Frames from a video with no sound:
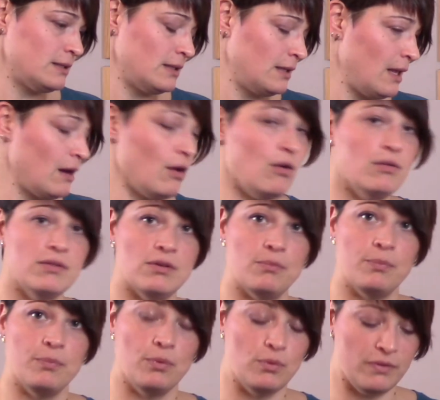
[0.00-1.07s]
and that
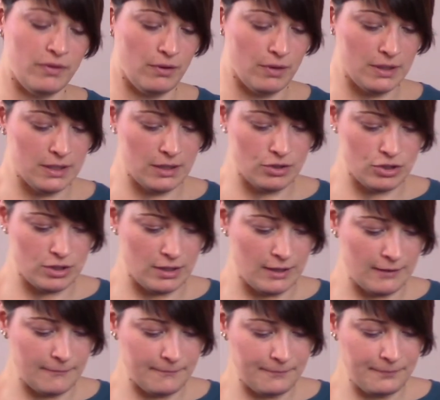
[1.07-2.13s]
also pulls their attention
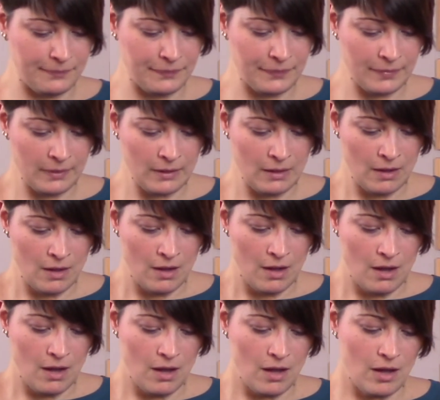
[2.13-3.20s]
in.
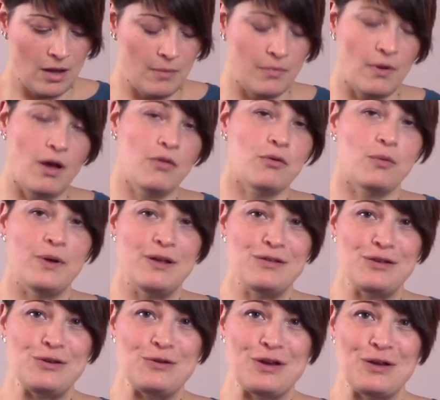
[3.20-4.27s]
Other
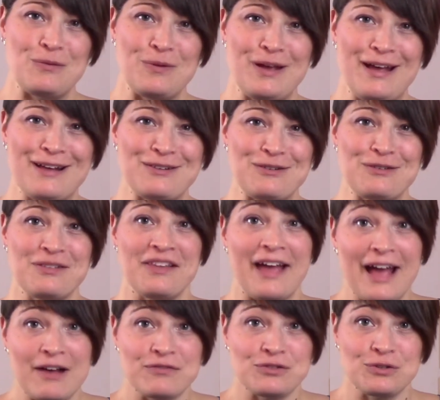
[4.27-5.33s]
ways that you can react are
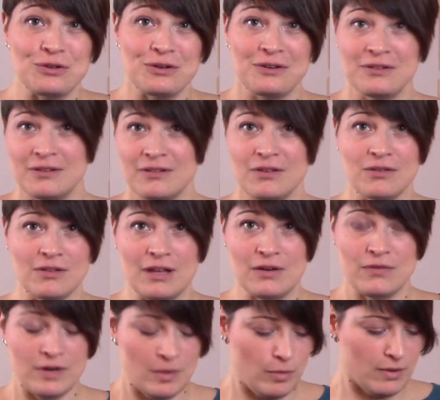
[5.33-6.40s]
laughter. There's a lot
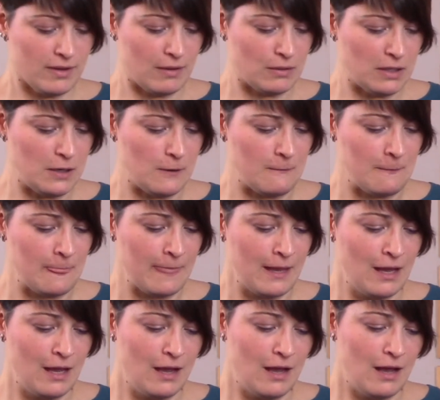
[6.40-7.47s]
of funny books out there.
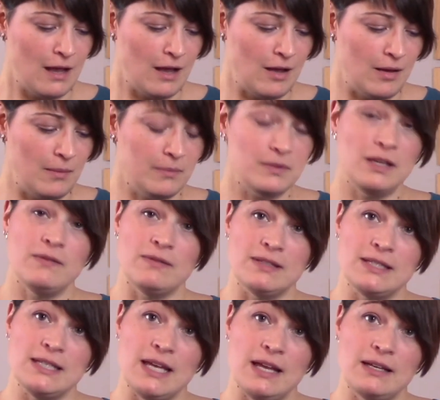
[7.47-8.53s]

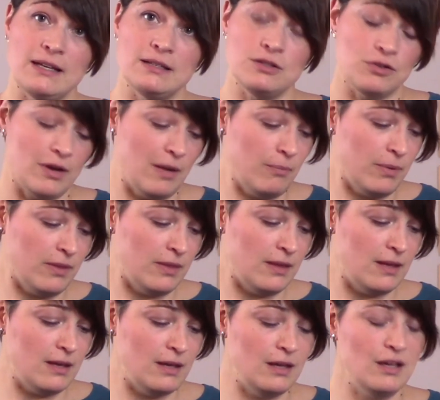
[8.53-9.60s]
Even sadness or
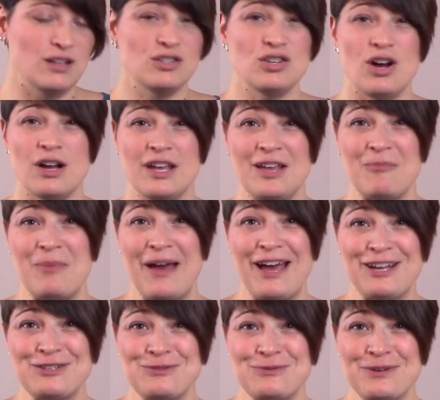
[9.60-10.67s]
empathy, talking
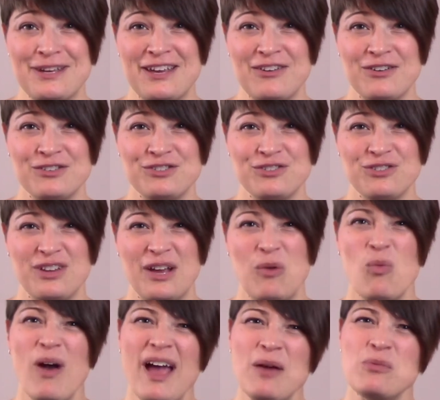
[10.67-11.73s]
back to a character like,
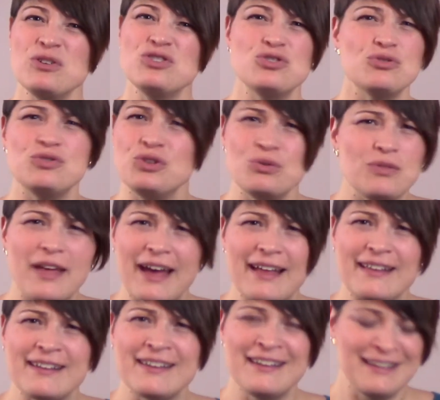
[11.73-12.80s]
"Why would you do
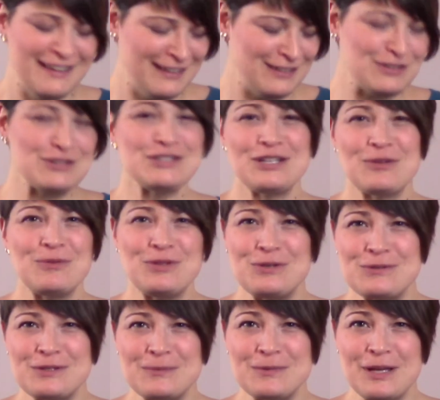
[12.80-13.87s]
that?" Just like we
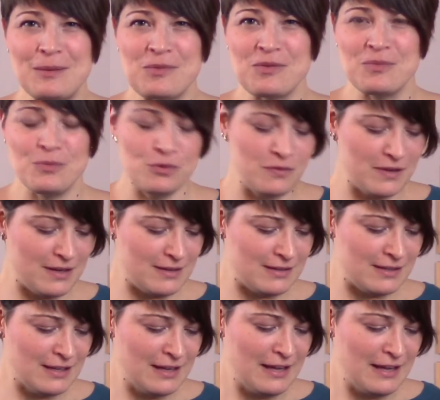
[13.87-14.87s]
do sometimes with movies.